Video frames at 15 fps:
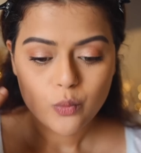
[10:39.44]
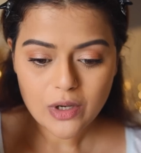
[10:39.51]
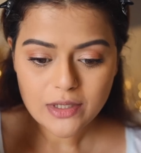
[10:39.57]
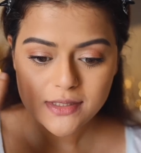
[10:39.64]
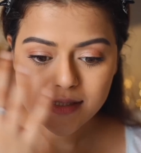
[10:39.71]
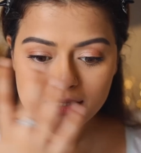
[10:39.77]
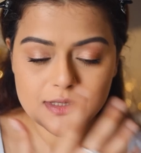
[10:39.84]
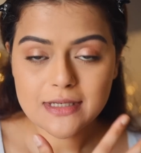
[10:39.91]

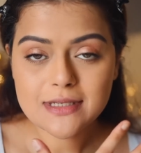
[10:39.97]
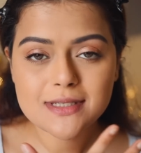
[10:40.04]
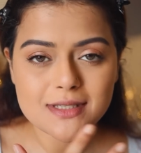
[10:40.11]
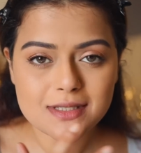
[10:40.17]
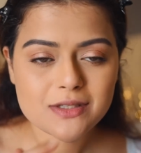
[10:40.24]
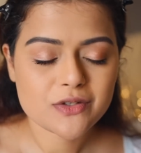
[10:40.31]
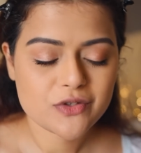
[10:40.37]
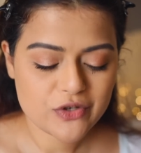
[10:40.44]
Once
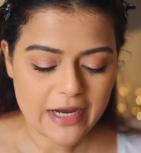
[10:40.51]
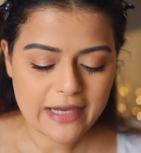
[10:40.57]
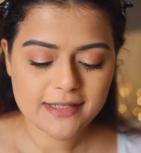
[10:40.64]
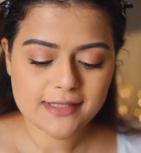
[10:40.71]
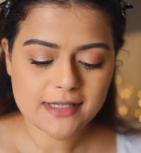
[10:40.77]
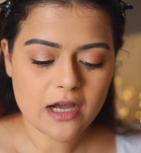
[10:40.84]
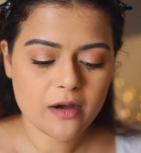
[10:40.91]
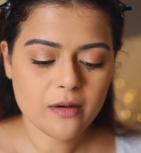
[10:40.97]
this
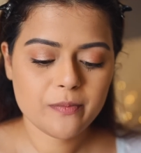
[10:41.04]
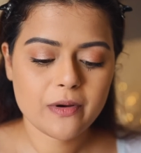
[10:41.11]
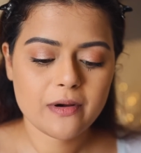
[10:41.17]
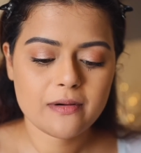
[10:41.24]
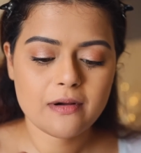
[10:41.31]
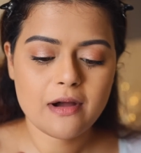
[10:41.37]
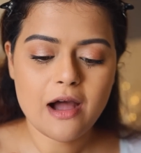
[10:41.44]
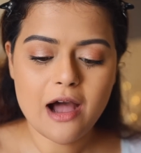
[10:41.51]
dries up,
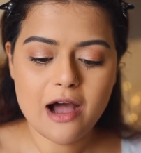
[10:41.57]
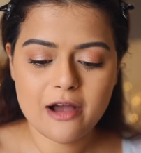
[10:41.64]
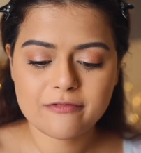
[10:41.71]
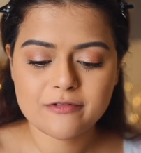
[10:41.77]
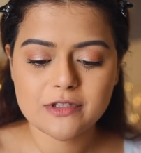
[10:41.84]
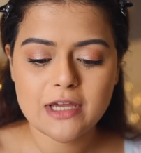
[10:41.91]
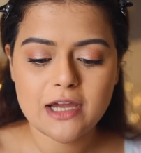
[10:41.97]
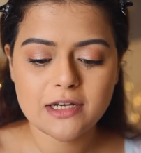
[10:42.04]

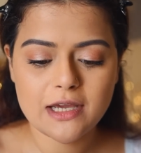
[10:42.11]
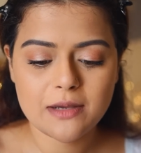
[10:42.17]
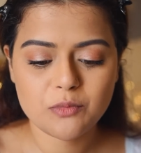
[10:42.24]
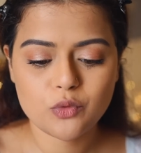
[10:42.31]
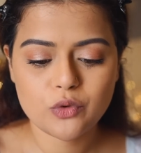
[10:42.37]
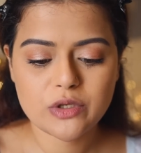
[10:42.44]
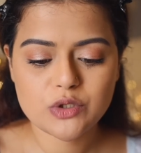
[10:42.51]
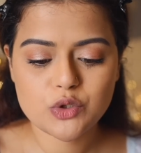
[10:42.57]
after that I'm
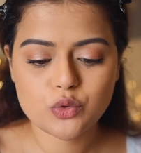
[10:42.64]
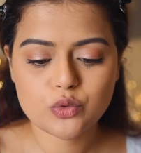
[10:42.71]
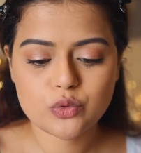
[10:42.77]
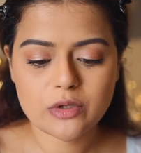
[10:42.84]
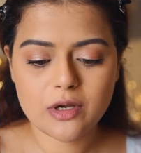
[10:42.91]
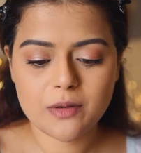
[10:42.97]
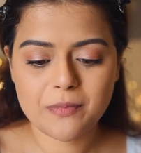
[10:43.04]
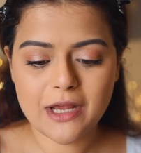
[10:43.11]
going to
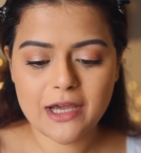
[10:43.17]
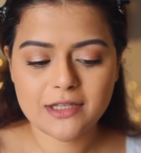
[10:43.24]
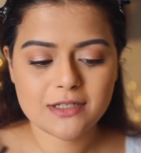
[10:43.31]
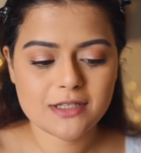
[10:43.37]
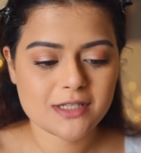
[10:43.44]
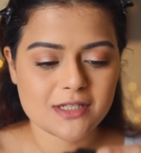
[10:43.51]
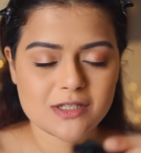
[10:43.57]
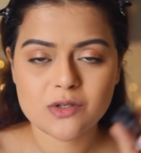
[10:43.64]
apply
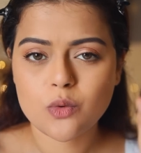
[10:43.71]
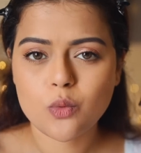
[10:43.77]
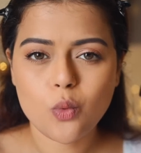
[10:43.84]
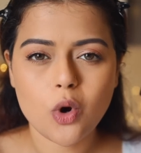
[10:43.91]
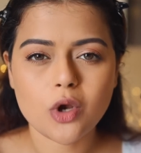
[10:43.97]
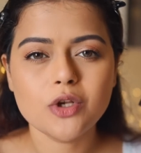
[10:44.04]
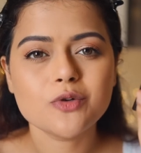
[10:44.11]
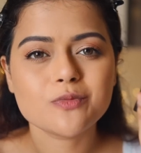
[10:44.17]
this
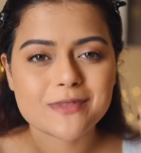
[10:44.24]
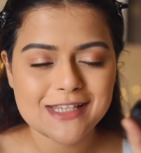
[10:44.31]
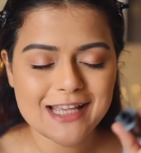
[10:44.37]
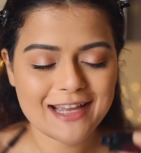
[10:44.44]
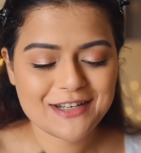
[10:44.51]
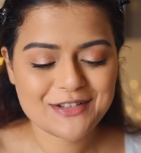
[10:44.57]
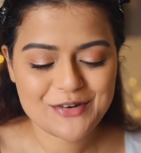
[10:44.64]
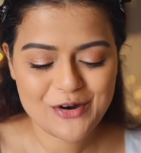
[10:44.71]
volume
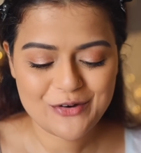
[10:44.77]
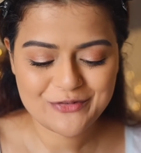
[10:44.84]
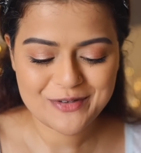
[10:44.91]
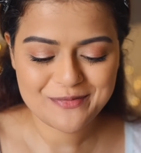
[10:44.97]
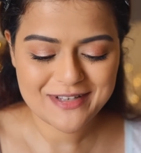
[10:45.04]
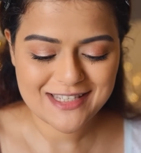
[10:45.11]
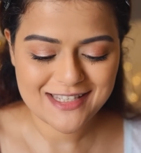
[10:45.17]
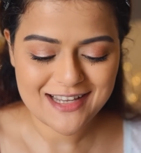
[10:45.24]
side of
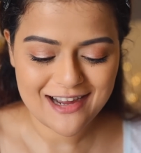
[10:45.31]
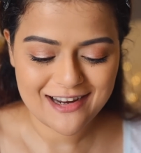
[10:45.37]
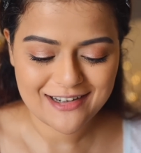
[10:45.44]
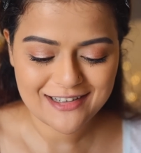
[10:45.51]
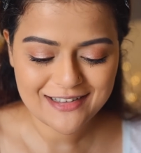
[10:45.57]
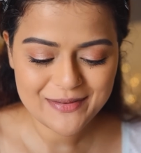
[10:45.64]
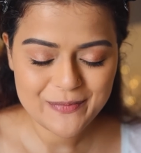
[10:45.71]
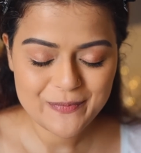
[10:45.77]
the
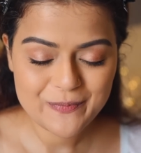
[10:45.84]
mascara.